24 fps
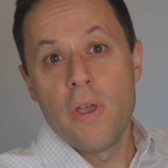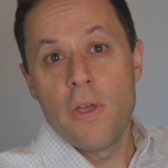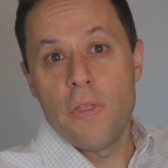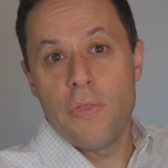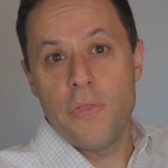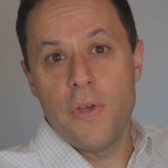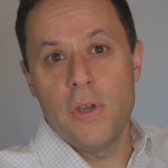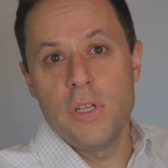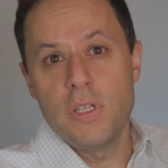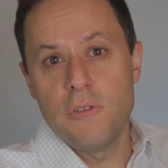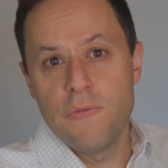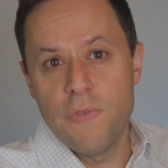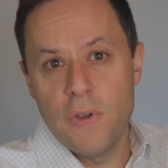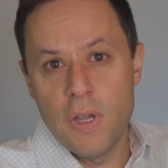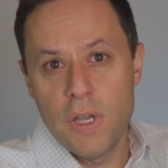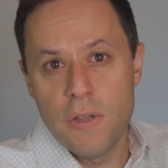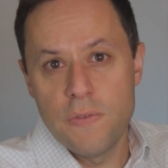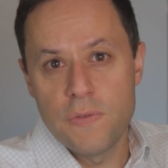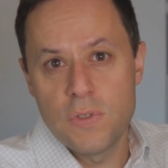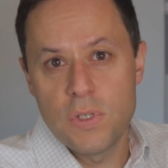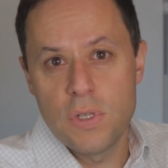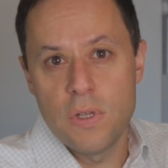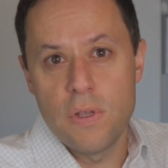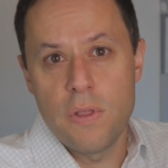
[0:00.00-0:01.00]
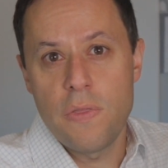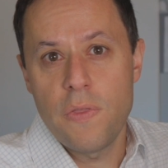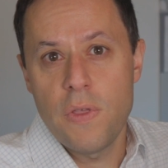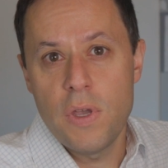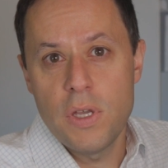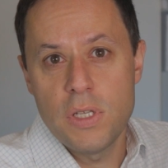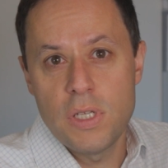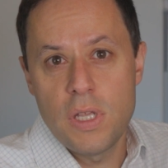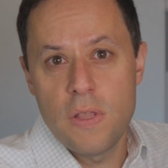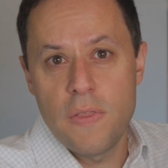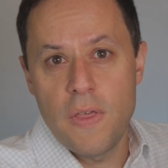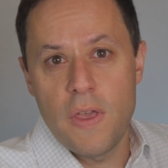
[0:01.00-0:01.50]
£35,000 to
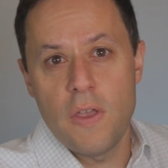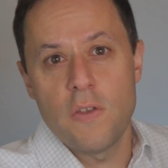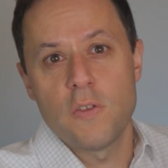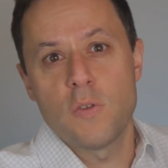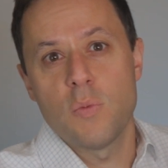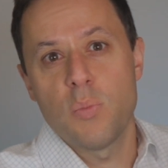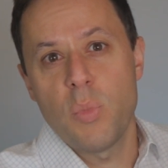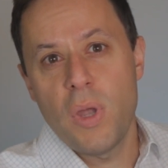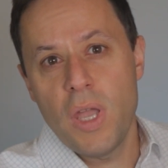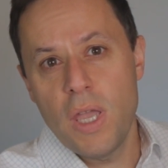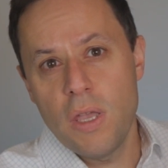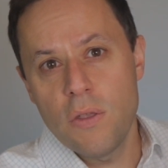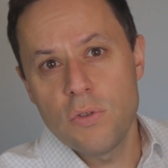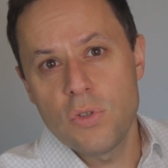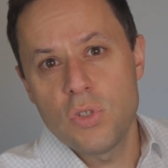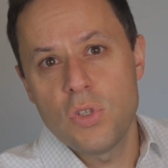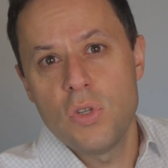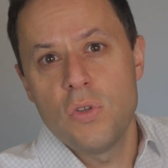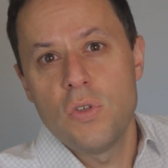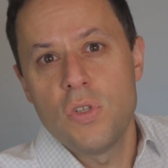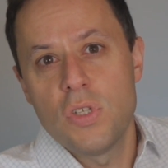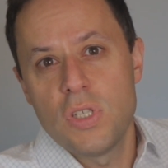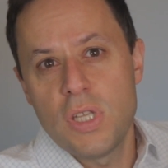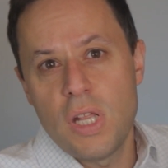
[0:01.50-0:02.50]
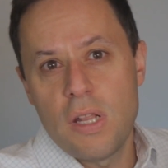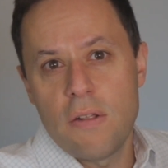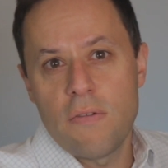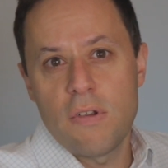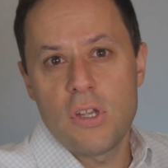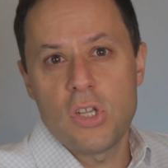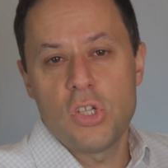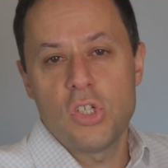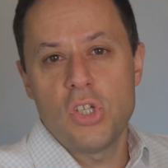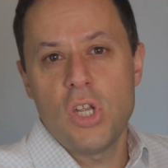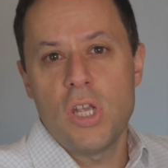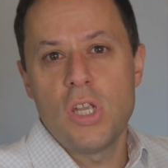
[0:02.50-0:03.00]
£30,000 due to salary
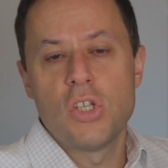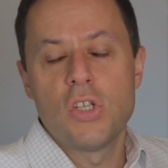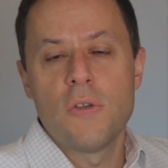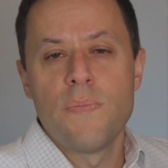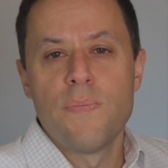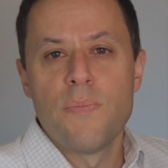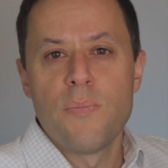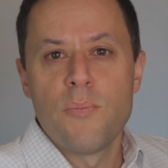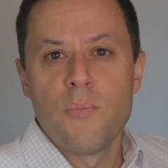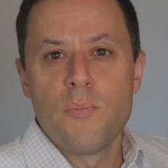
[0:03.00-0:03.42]
exchange,